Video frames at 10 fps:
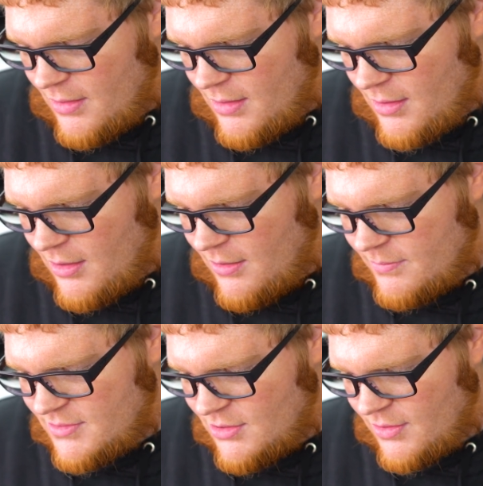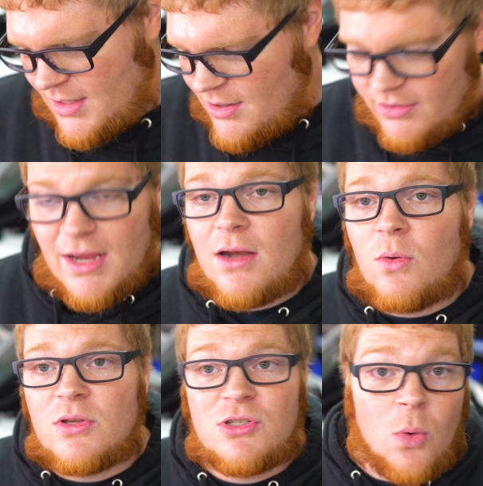So the integrated
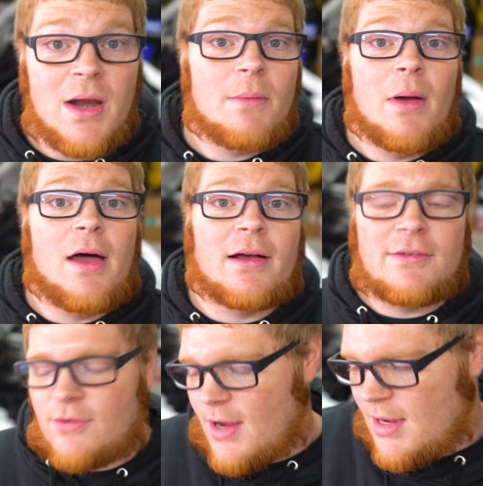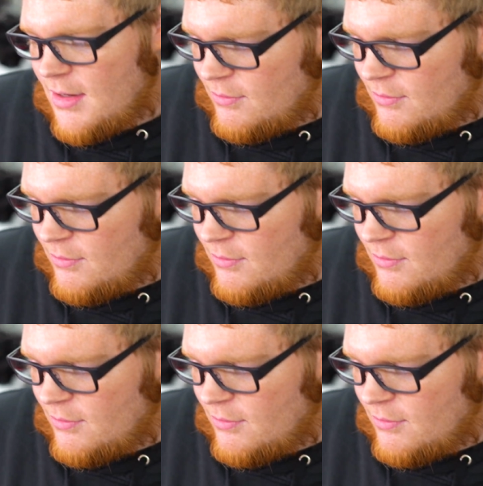one's 20 bucks, right?